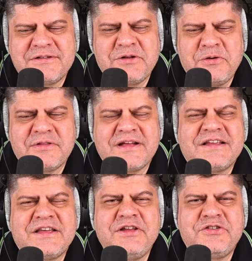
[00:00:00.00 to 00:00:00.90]
know that
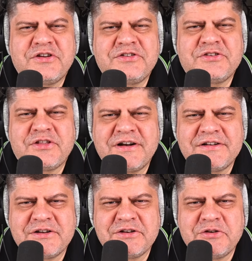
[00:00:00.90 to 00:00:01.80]
he just
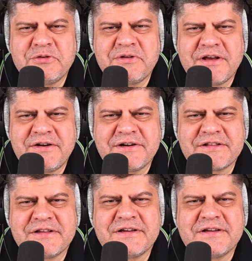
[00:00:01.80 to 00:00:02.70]
threatened you
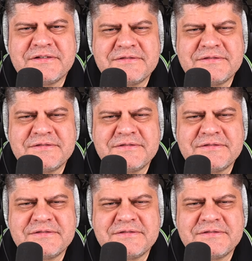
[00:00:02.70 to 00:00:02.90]
directly.